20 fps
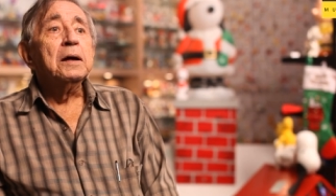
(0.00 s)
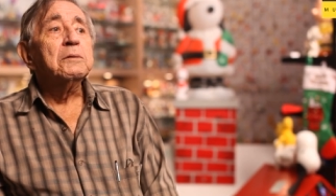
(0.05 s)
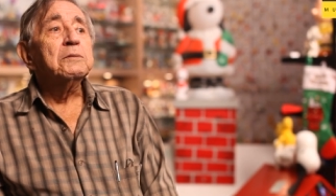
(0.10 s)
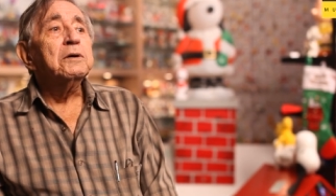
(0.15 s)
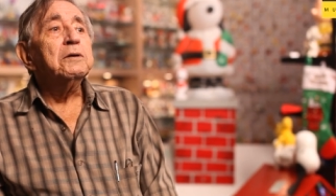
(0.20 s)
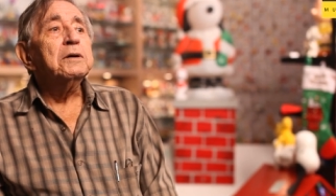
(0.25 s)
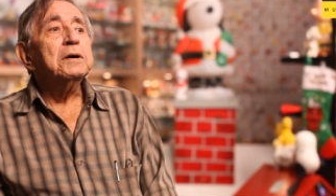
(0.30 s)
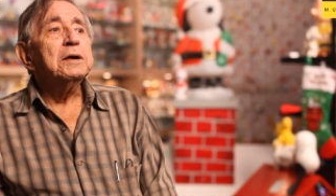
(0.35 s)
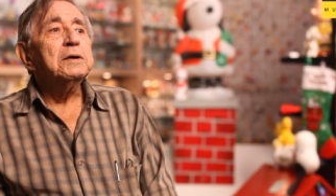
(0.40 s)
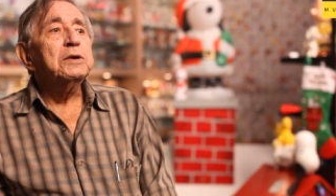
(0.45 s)

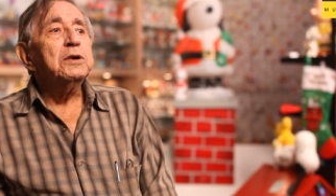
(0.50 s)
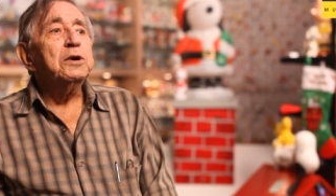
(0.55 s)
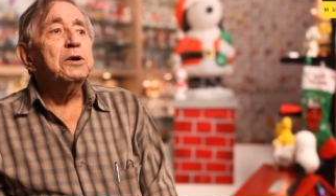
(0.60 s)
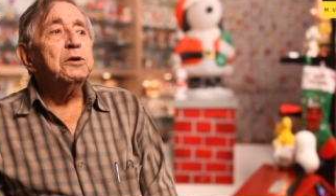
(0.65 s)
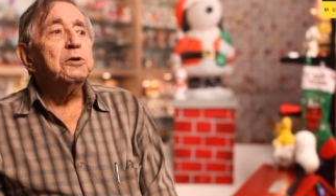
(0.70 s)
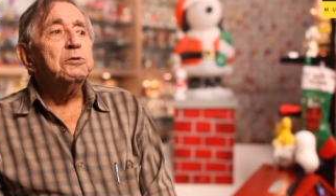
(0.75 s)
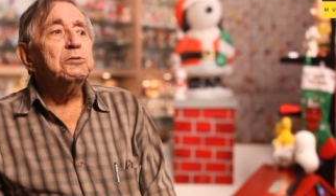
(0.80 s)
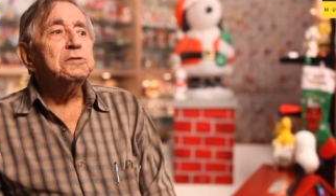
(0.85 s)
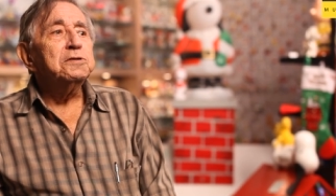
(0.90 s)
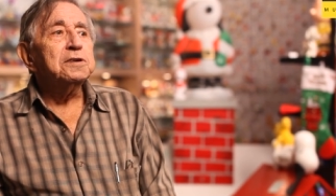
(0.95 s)
Well, it
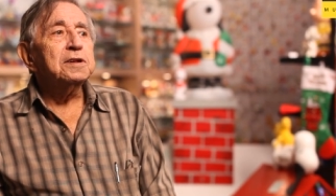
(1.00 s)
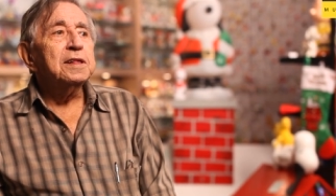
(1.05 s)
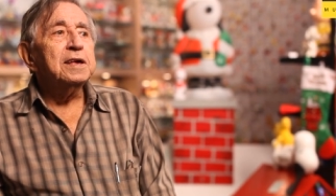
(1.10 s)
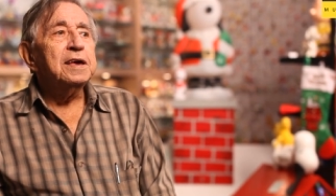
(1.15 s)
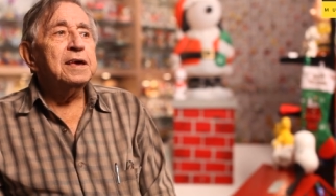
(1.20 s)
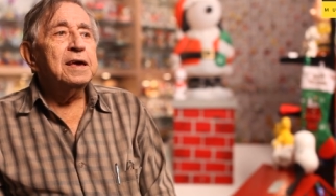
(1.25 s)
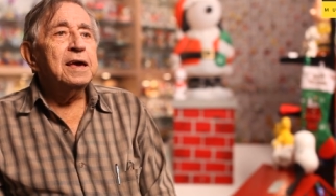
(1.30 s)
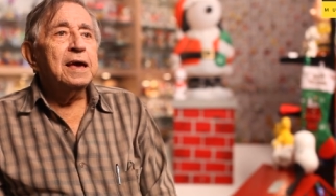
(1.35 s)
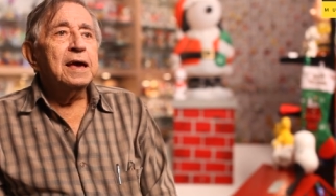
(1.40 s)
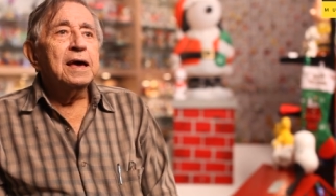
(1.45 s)

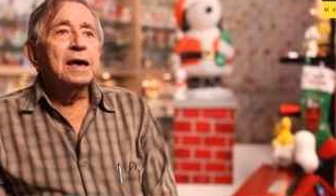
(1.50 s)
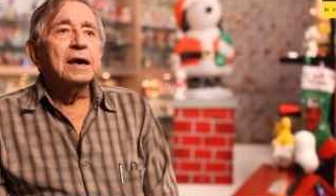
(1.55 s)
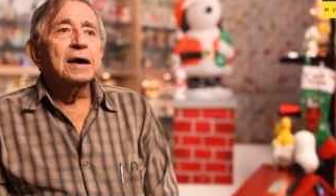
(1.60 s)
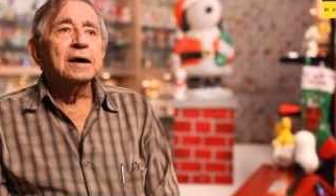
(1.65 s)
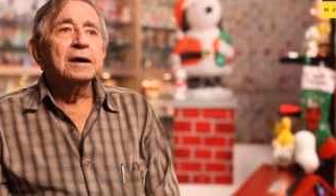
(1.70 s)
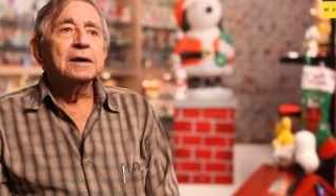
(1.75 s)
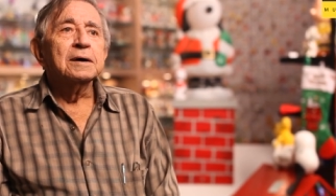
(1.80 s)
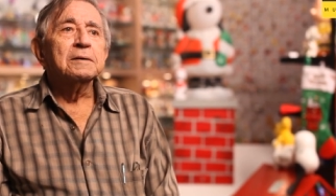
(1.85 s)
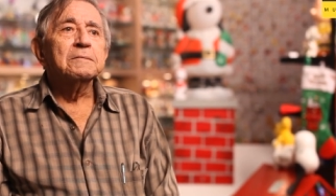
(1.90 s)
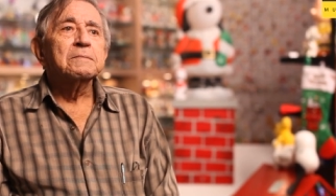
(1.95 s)
usually
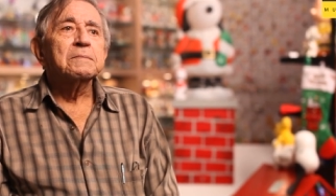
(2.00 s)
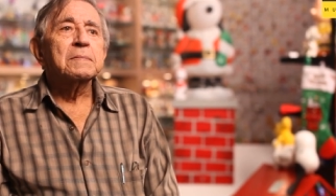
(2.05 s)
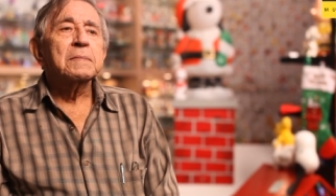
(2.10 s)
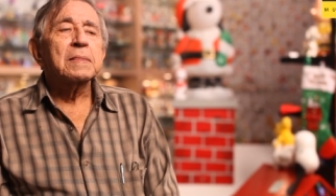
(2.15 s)
uh,